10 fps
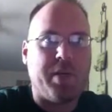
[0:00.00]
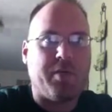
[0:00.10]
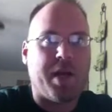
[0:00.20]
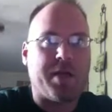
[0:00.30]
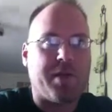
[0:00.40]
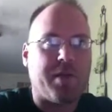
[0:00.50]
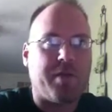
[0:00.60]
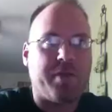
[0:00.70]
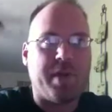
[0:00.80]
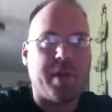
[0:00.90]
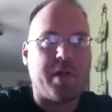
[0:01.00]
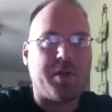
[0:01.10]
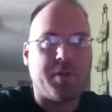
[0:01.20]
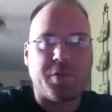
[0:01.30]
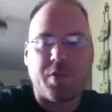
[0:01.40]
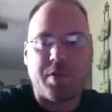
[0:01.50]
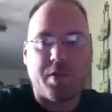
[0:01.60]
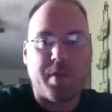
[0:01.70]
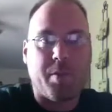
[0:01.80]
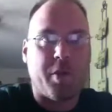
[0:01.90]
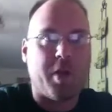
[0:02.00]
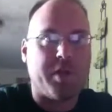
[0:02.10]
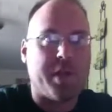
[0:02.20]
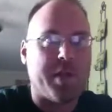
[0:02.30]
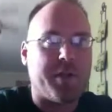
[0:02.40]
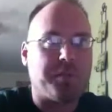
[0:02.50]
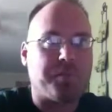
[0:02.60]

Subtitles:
erased the 3 letters from short-term memory altogether.